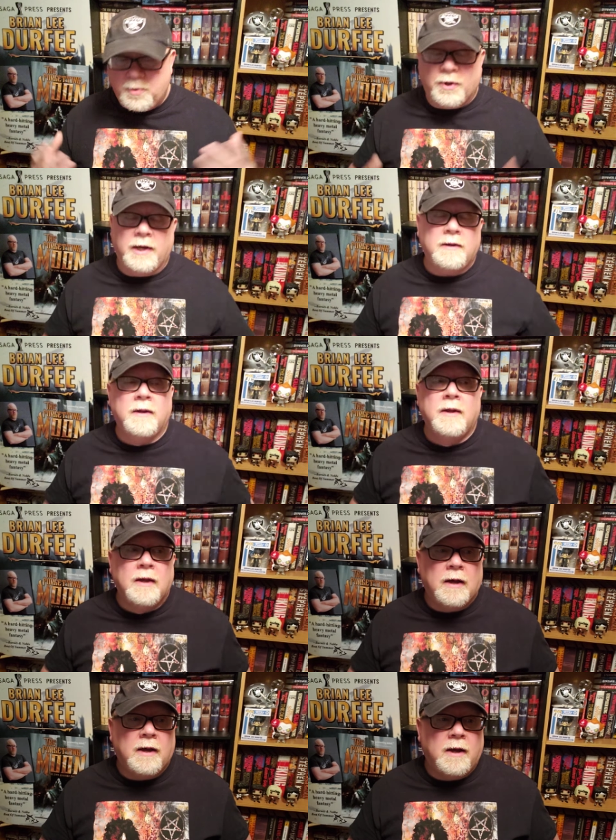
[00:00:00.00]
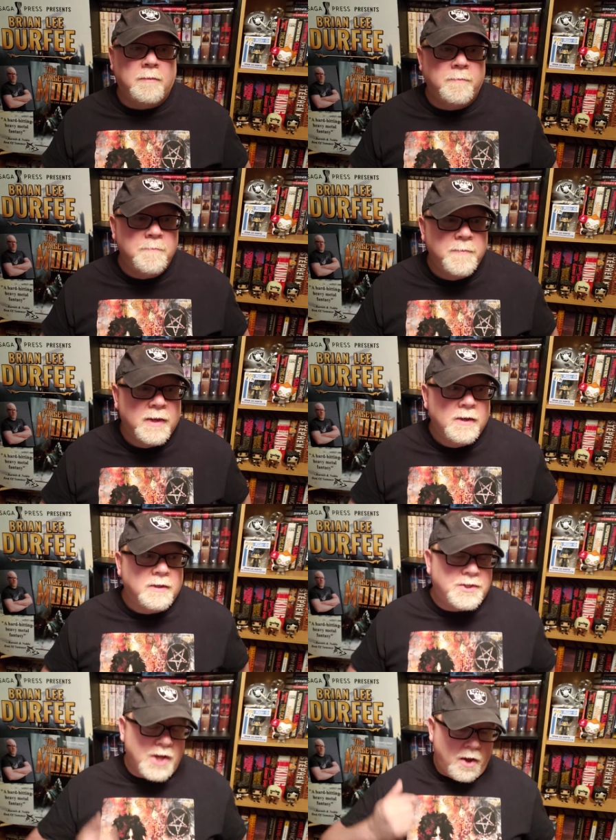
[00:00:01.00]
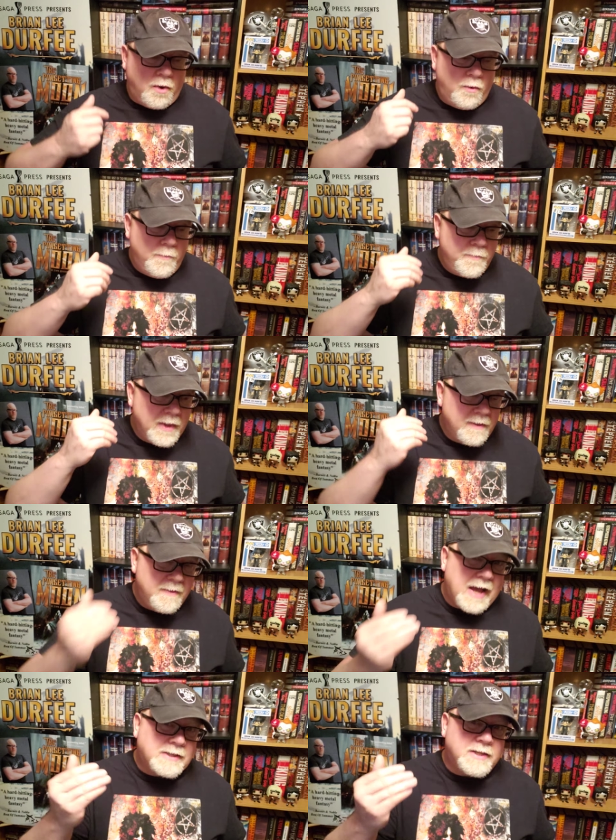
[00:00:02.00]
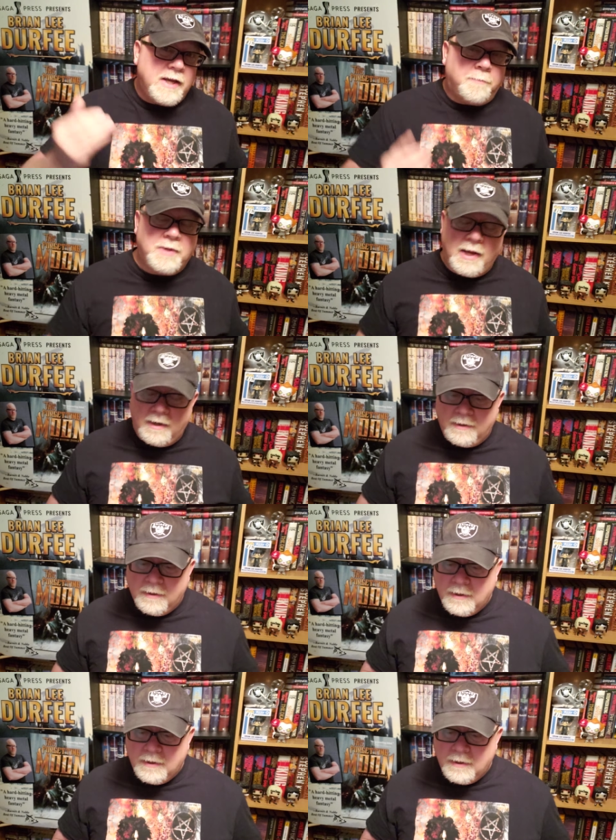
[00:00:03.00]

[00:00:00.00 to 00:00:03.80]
point. Um, so that's the update.